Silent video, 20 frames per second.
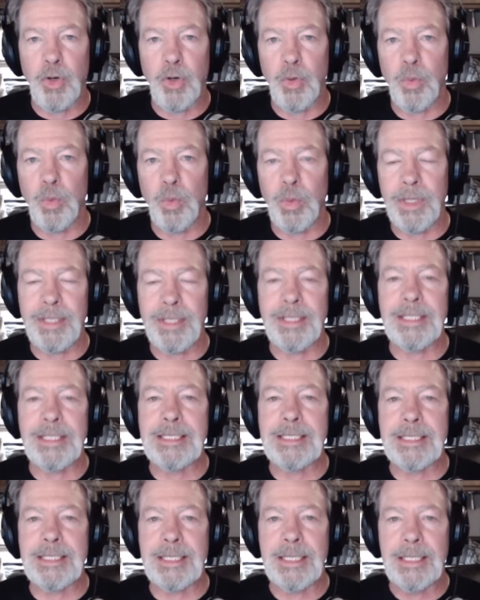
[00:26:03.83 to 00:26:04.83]
who
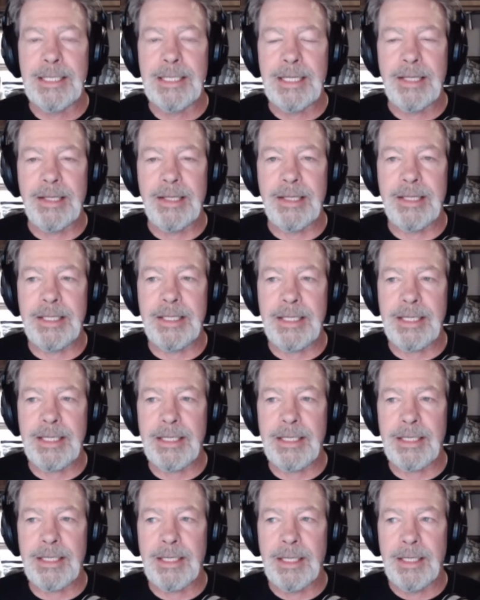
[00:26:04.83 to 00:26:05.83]
witnessed
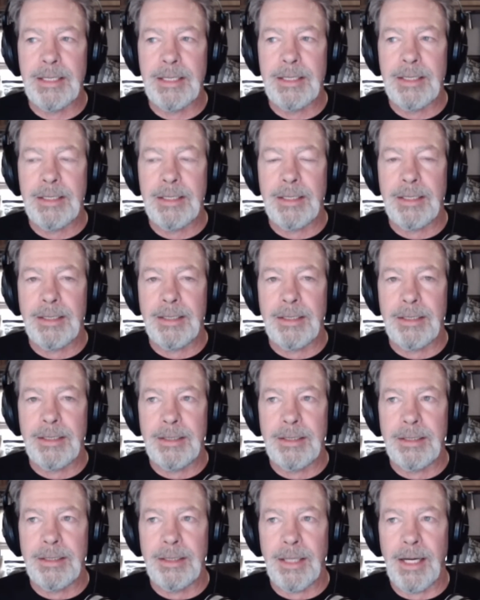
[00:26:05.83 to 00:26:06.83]
the
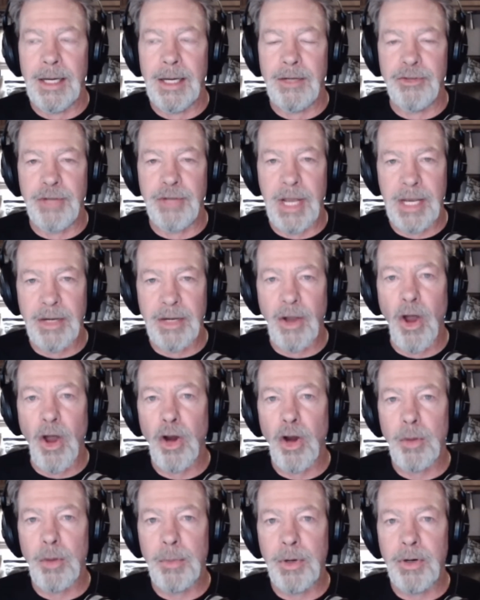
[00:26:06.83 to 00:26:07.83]
Shag
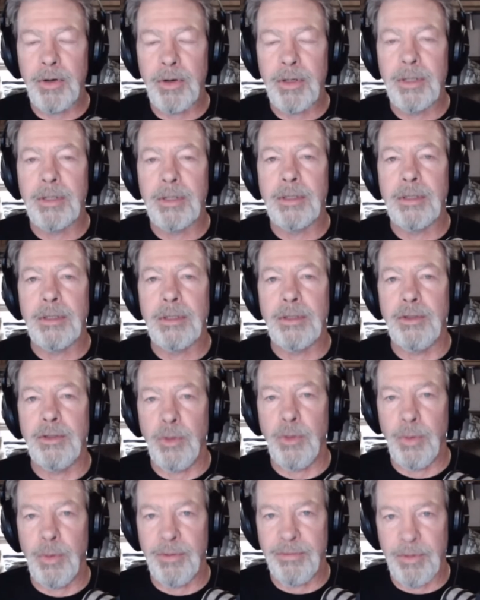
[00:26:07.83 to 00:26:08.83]
Harbor
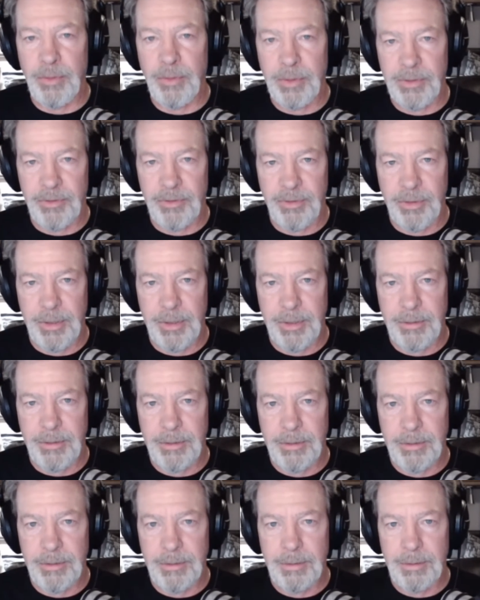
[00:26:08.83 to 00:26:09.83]
UFO
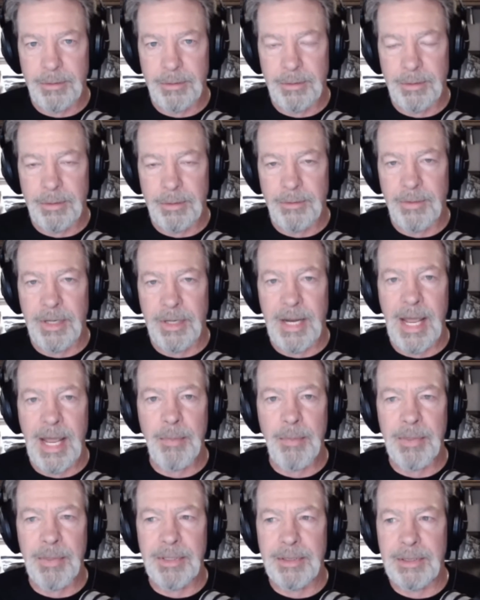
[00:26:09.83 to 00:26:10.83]
incident that
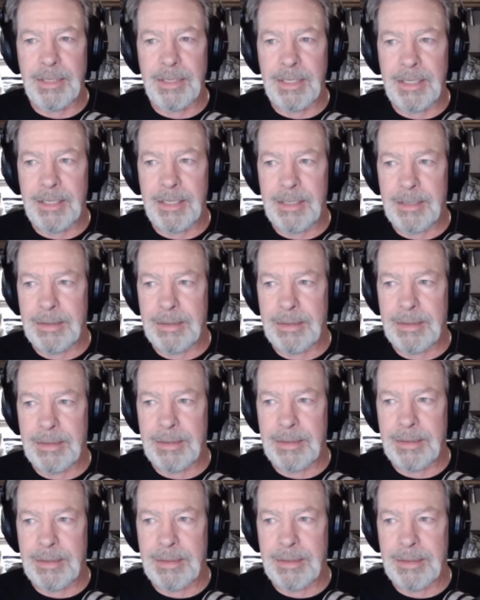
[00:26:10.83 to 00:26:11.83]
happened in,
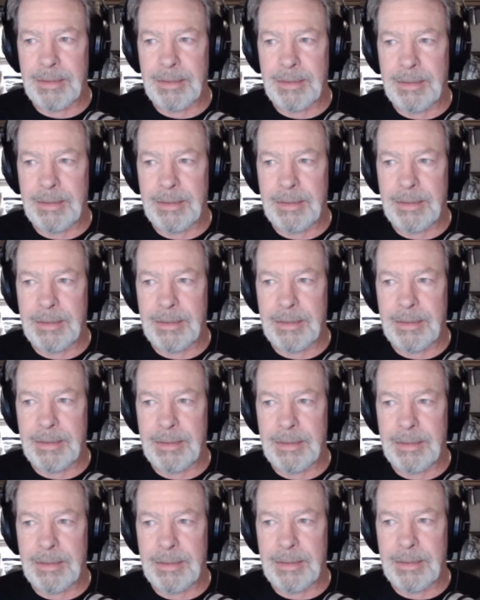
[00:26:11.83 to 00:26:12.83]
oh my gosh, I forgot my
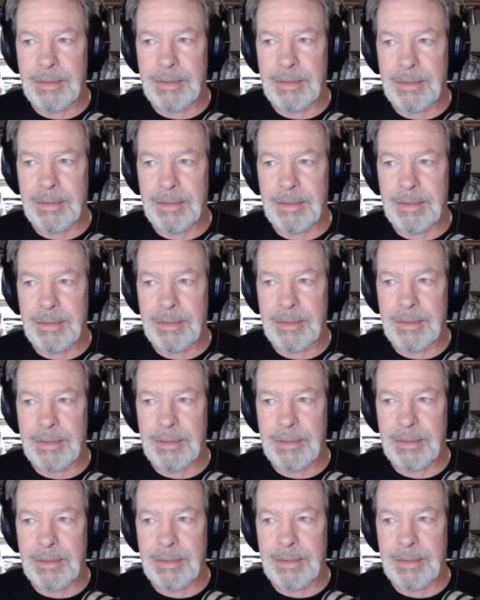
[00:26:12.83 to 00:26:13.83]
dates now,
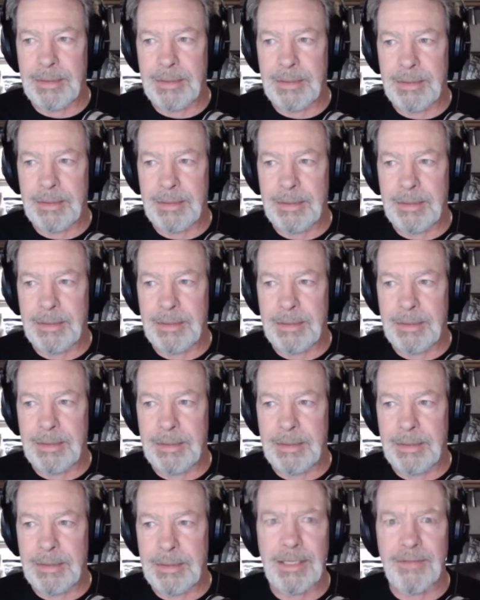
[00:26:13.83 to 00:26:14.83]

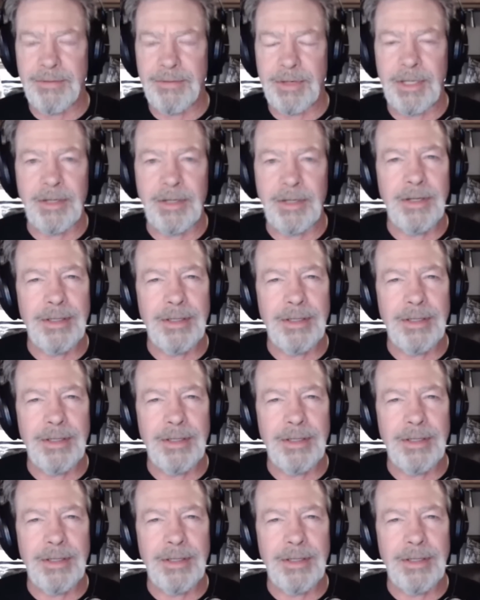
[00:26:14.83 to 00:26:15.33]
1950, I forget,